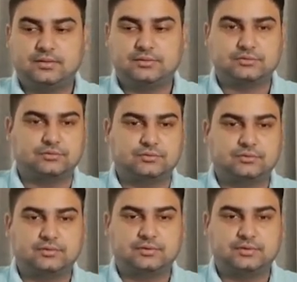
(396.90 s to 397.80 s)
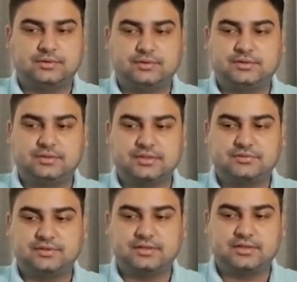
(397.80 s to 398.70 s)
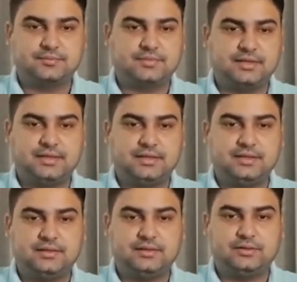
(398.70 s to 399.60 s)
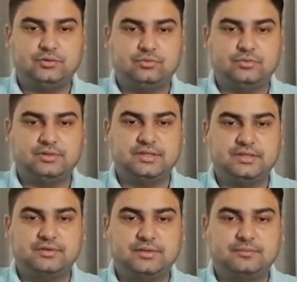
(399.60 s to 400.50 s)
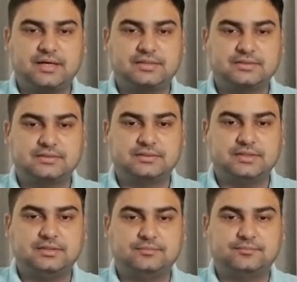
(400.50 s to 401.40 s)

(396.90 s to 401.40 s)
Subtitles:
So this will come A into D1 minus D.